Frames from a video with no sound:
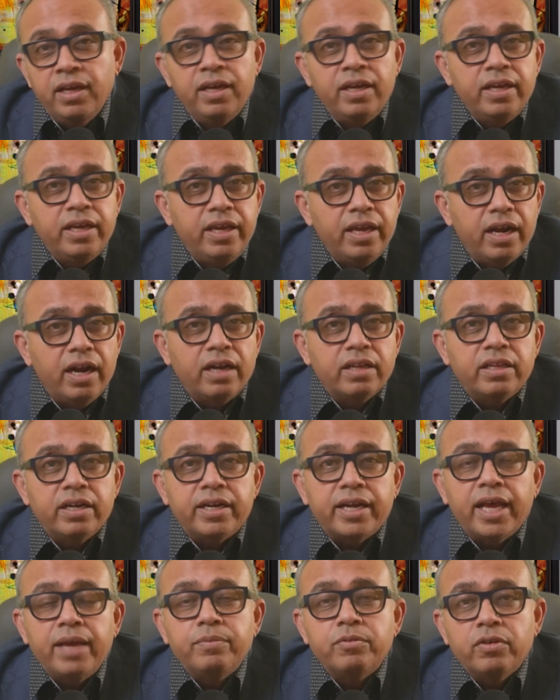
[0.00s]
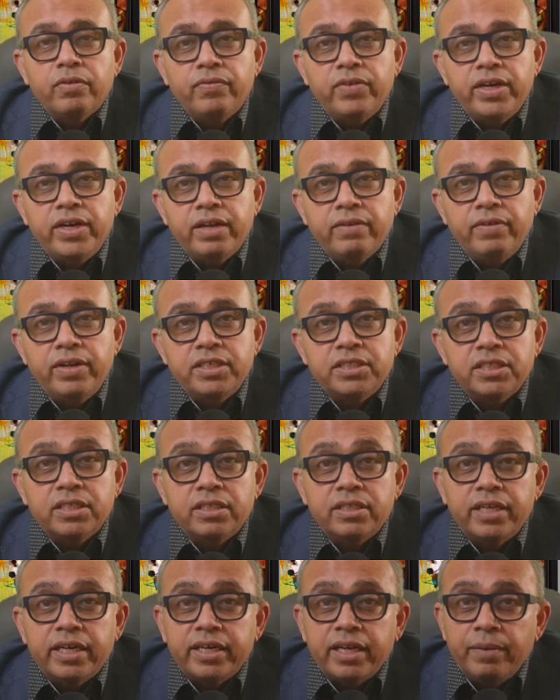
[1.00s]
here are the types of intervention
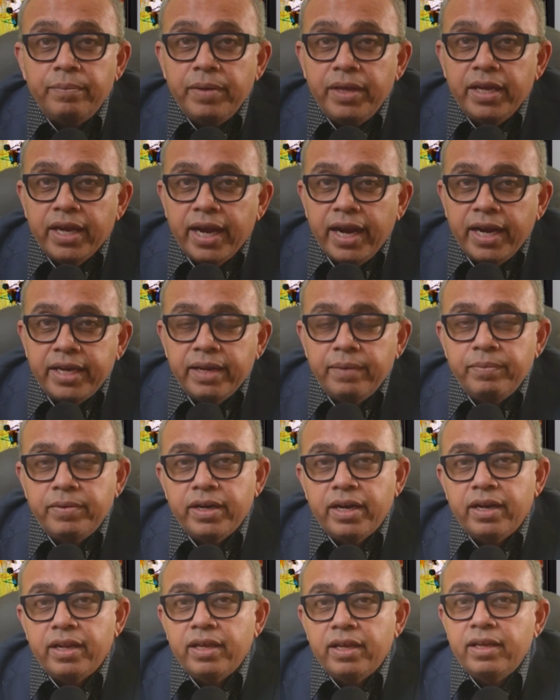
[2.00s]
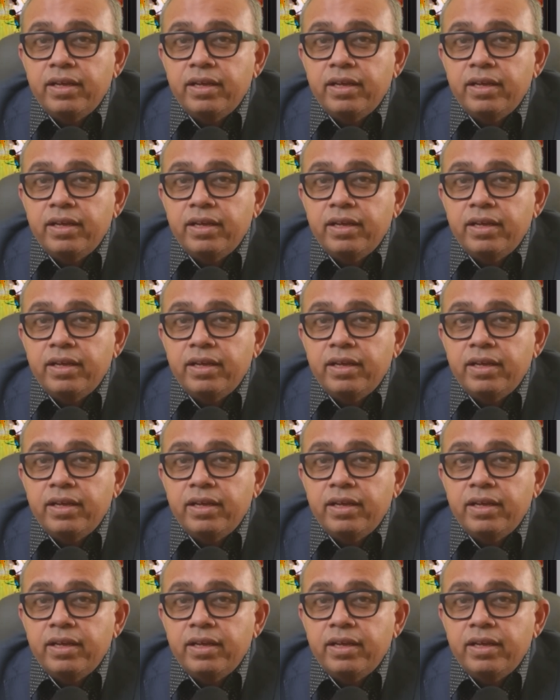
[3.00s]
that are being attempted,